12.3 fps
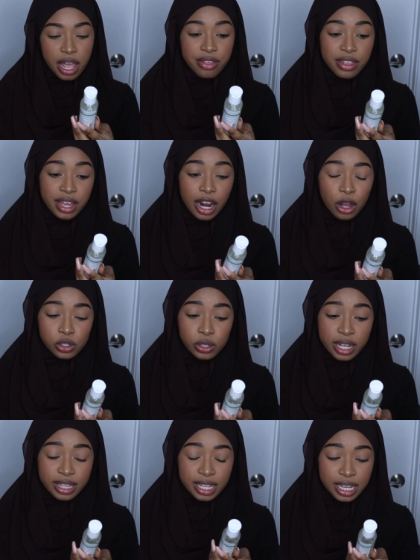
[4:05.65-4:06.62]
And then I
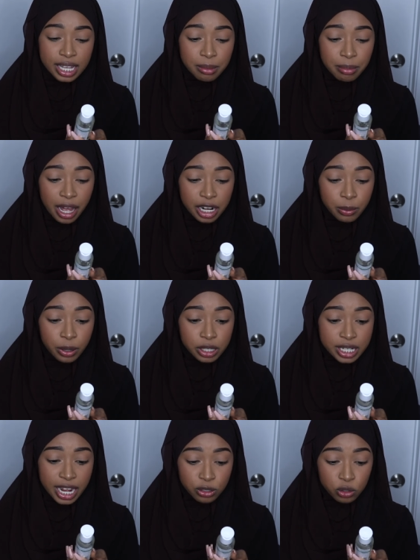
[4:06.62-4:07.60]
also got the Eden Body
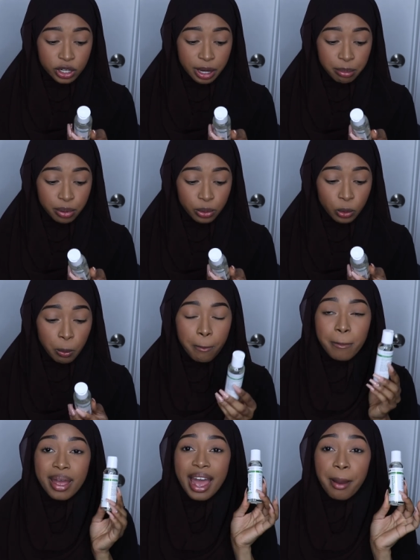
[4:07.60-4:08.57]
Works Natural Shampoo,
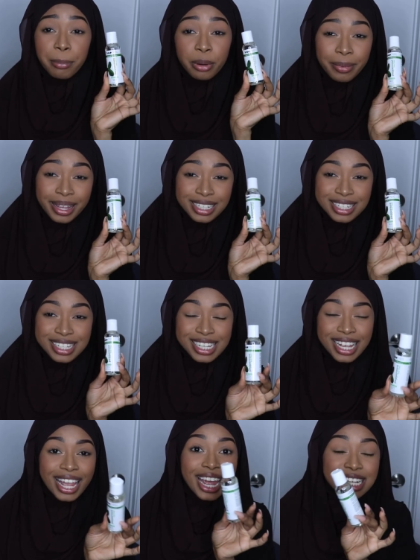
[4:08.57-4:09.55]

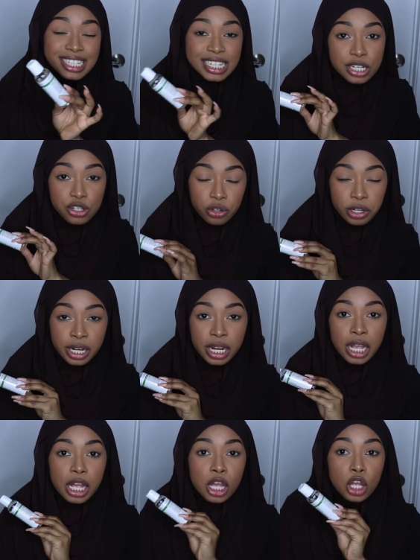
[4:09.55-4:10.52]
Peppermint, and Tea Tree.